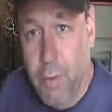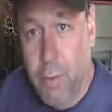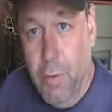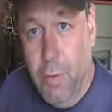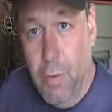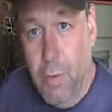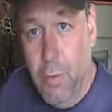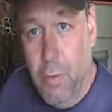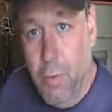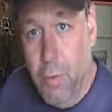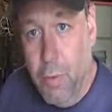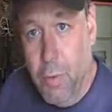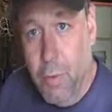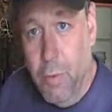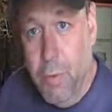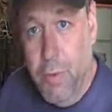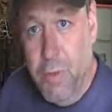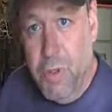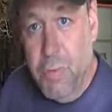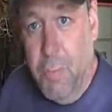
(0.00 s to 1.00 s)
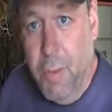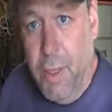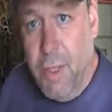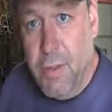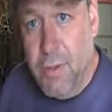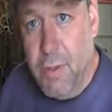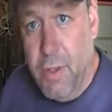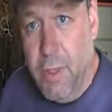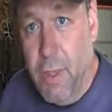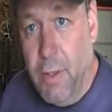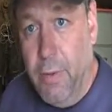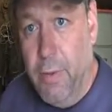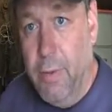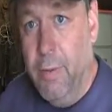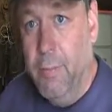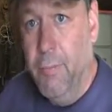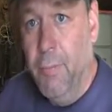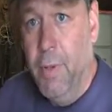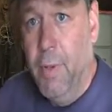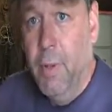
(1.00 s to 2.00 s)
glue, to glue these back
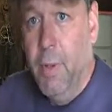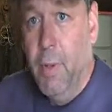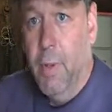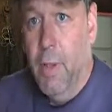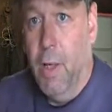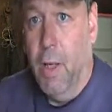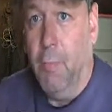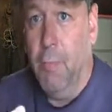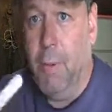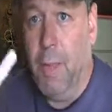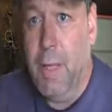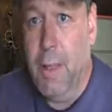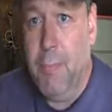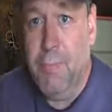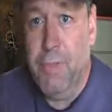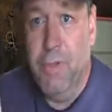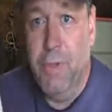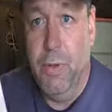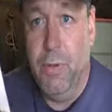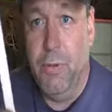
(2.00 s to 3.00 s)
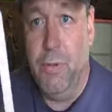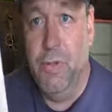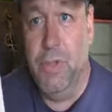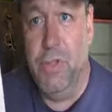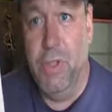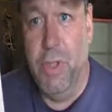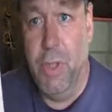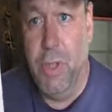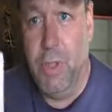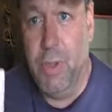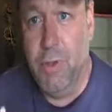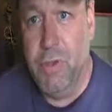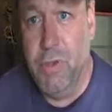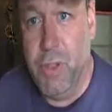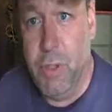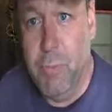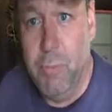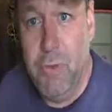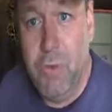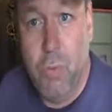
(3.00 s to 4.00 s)
together, a popsicle stick
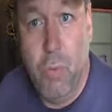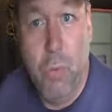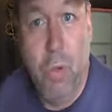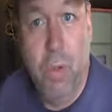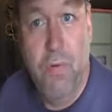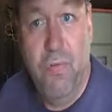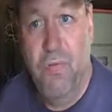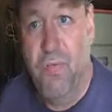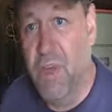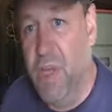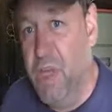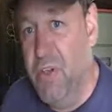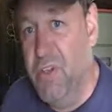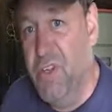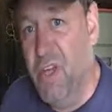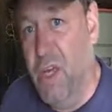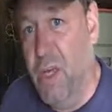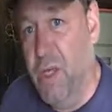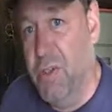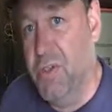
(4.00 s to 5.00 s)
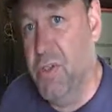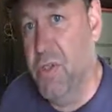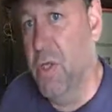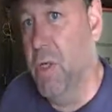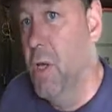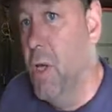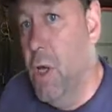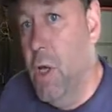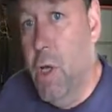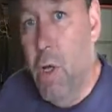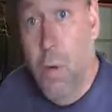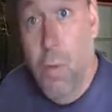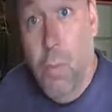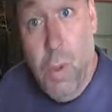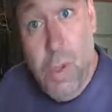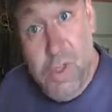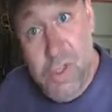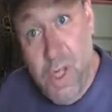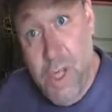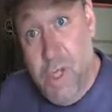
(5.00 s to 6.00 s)
seems to work fantastic.
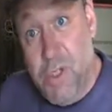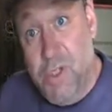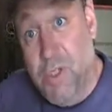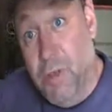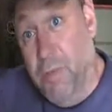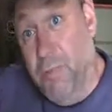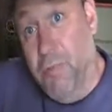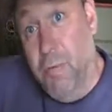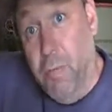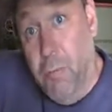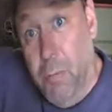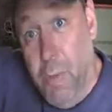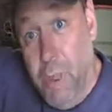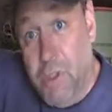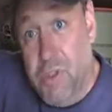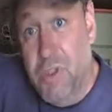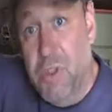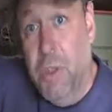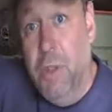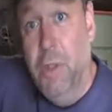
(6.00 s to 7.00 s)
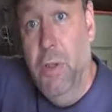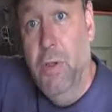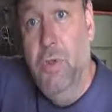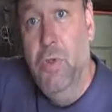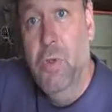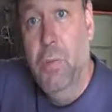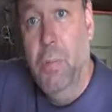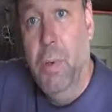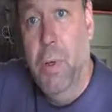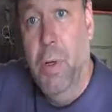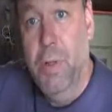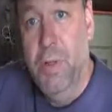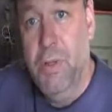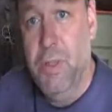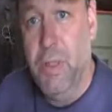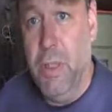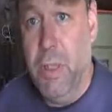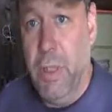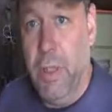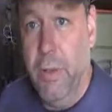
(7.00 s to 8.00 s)
Works excellent for mixing the 2
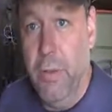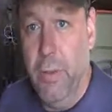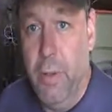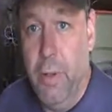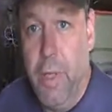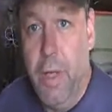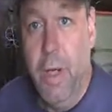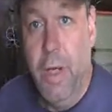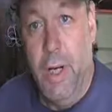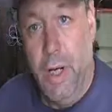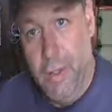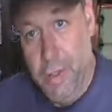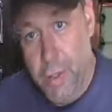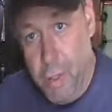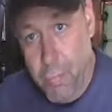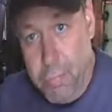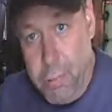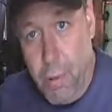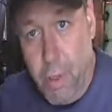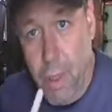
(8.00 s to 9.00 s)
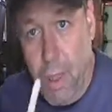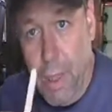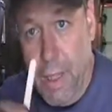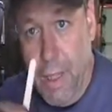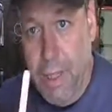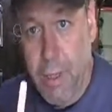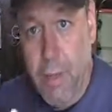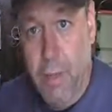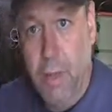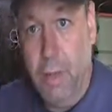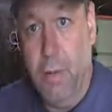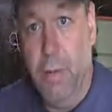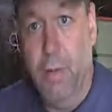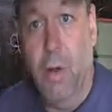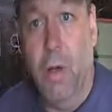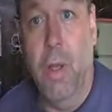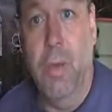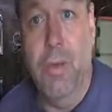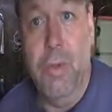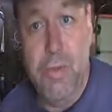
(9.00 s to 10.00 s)
parts together and then applying it
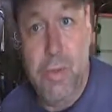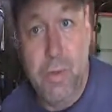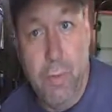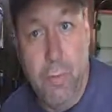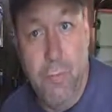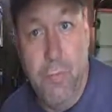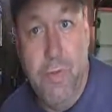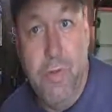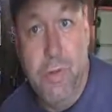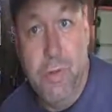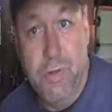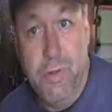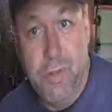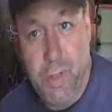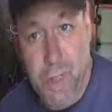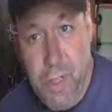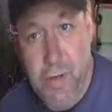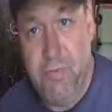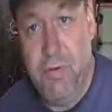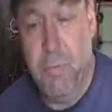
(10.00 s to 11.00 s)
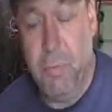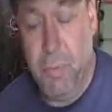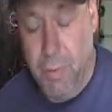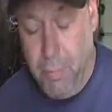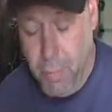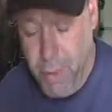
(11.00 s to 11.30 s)
on the surfaces that have to be